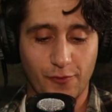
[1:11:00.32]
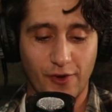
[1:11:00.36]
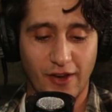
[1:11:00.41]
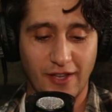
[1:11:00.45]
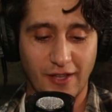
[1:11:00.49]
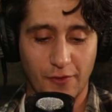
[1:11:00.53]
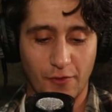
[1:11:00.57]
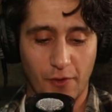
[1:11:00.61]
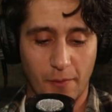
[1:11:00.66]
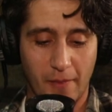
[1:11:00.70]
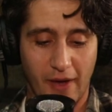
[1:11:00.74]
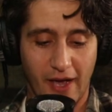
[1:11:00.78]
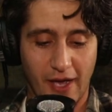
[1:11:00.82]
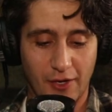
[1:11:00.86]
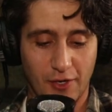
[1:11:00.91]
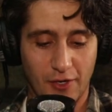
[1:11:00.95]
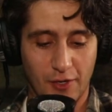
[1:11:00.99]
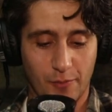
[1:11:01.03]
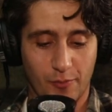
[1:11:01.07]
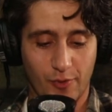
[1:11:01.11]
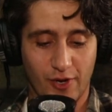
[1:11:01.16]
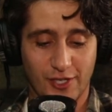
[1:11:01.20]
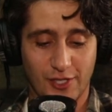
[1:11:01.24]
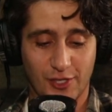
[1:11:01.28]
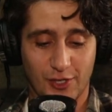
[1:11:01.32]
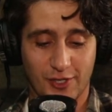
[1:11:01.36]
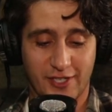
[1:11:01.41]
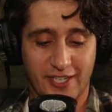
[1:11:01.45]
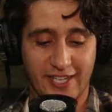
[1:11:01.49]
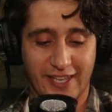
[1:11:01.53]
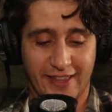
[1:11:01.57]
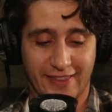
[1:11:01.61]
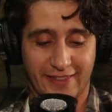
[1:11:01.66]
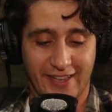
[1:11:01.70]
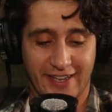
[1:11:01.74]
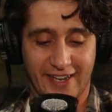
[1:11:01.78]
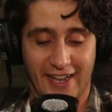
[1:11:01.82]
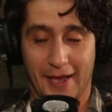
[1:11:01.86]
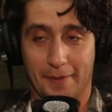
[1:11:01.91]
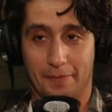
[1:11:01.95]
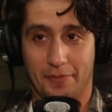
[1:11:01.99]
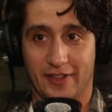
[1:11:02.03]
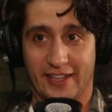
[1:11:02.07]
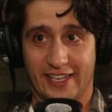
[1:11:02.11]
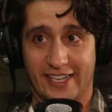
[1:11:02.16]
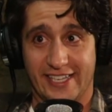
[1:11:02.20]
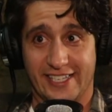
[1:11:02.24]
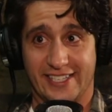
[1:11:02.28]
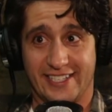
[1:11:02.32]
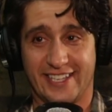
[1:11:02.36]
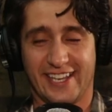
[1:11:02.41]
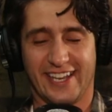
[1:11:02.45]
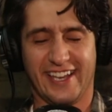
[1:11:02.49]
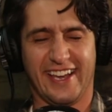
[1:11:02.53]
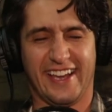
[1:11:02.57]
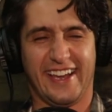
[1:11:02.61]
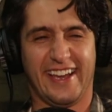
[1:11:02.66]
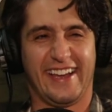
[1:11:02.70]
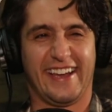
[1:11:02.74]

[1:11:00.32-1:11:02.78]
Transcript: a friendly reminder to brush your teeth today, please.